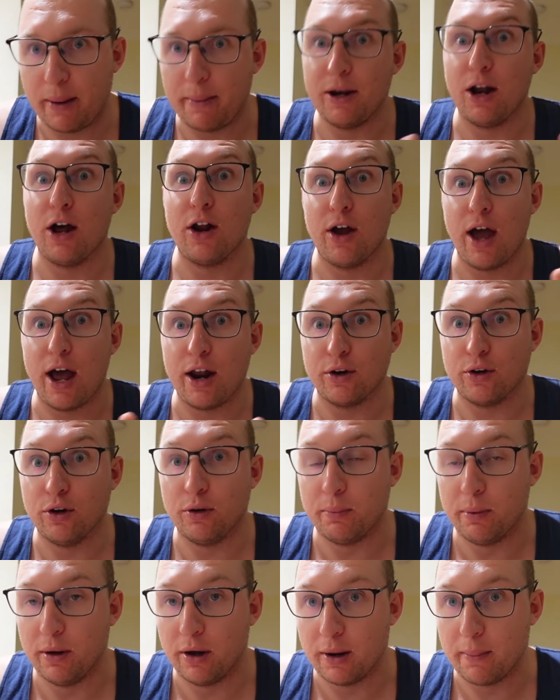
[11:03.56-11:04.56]
I mean, I know how to
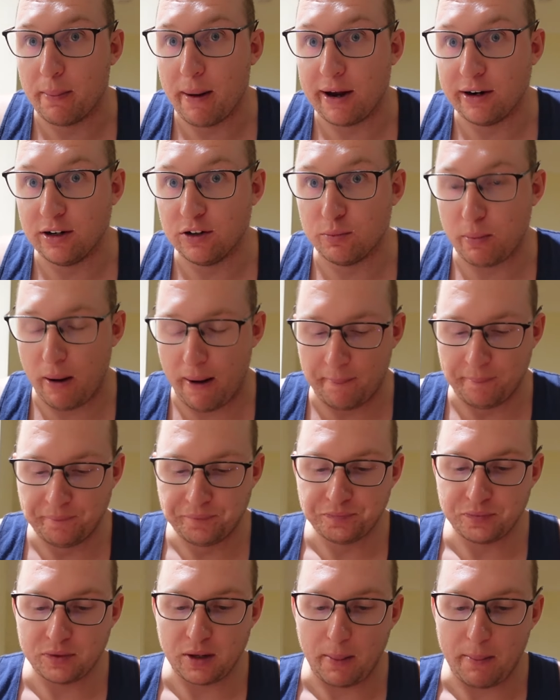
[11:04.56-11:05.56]
cook burger patties, but
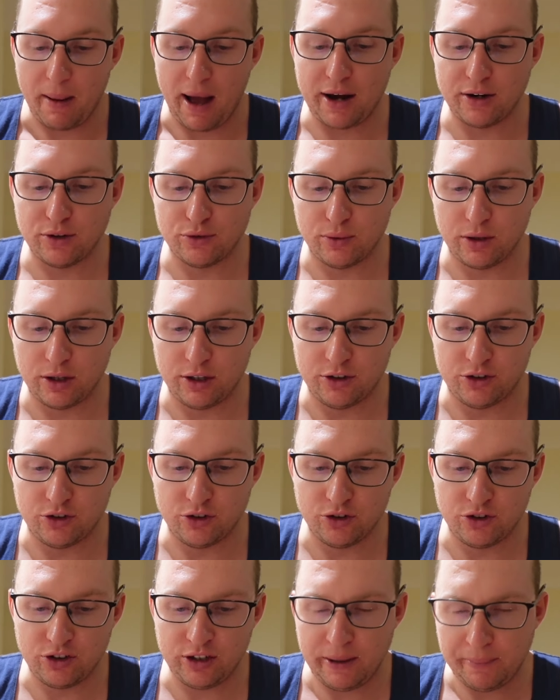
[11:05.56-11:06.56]
patty's really
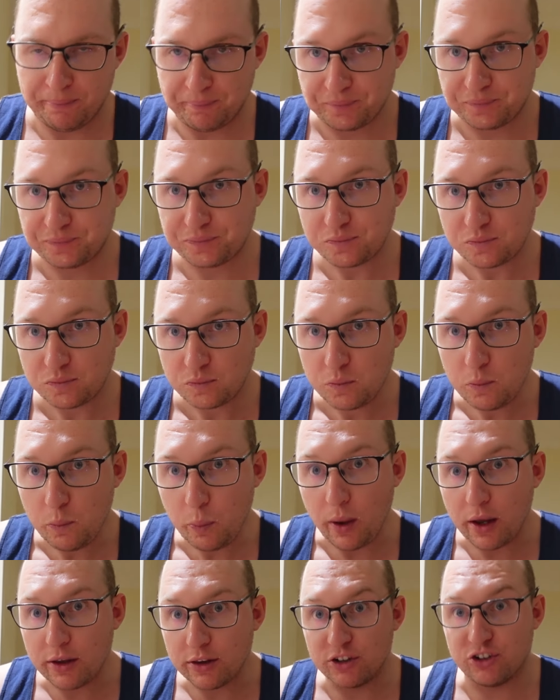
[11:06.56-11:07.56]
juicy.
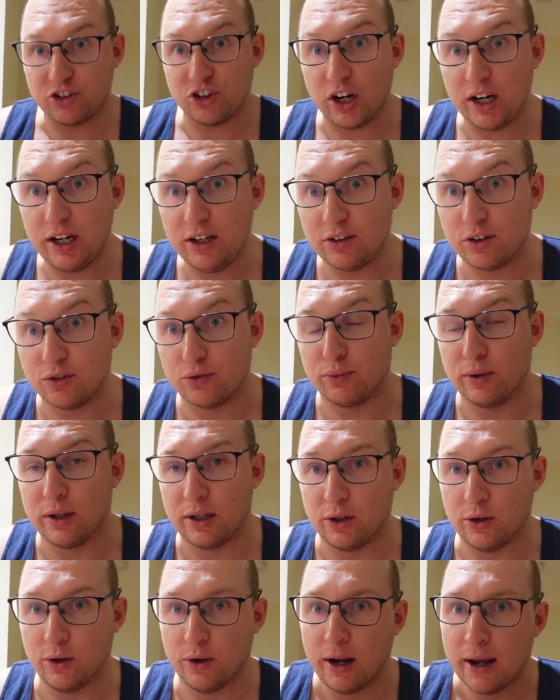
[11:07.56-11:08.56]
The cheese is
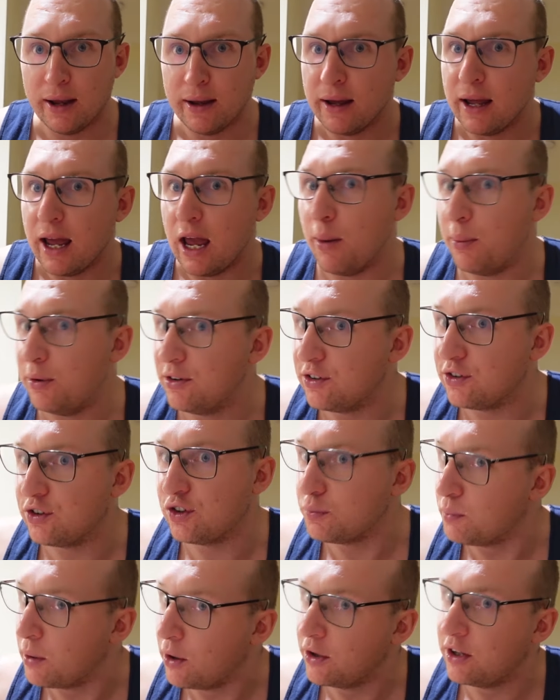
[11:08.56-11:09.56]
really good. It was a
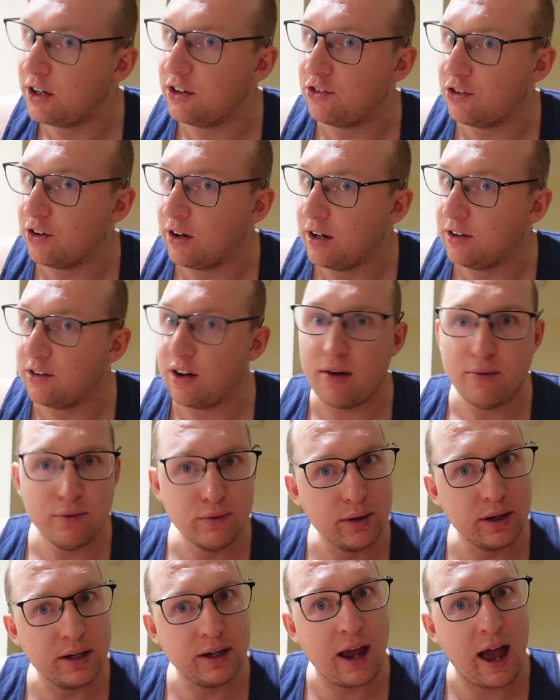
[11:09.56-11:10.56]
smoky cheese. I haven't
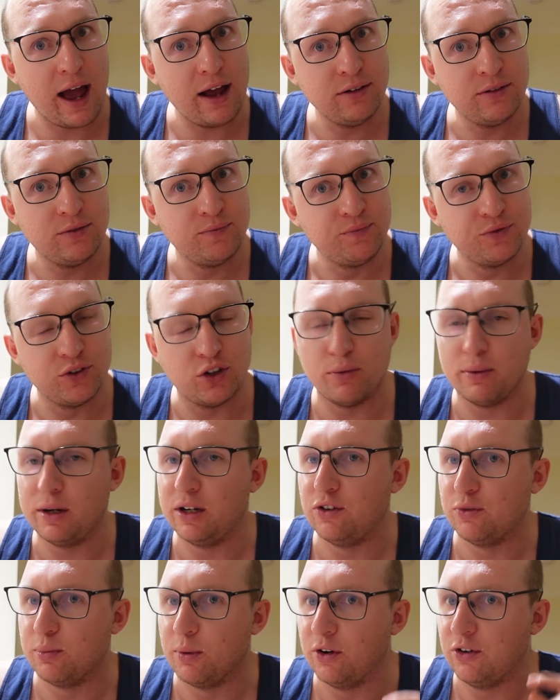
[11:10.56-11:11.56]
really had too
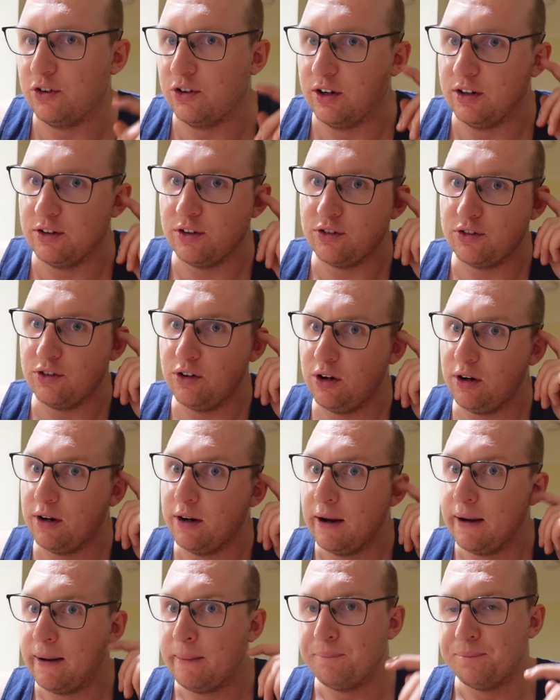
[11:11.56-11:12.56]
many smoked cheeses.
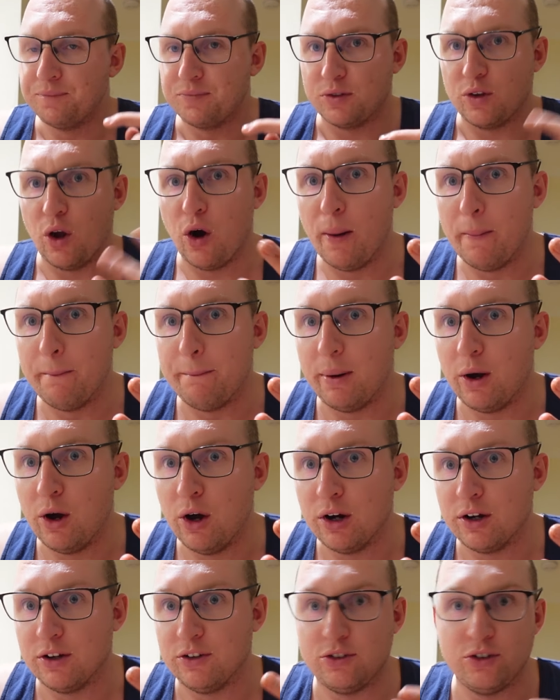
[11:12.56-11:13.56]
Not on
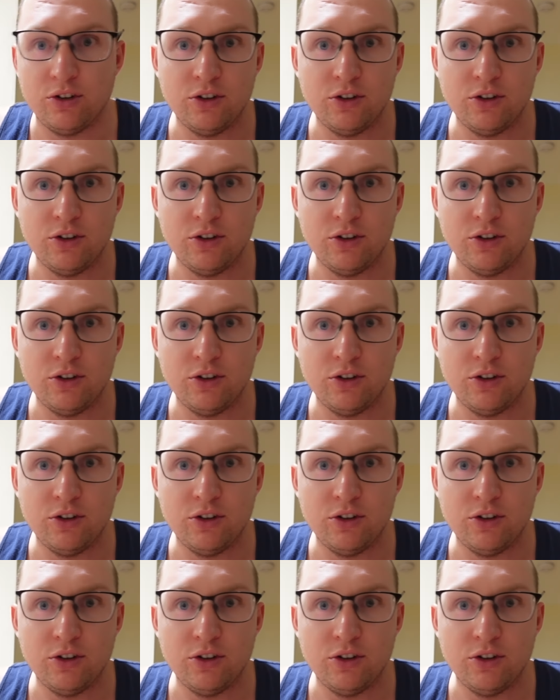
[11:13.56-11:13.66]
burgers.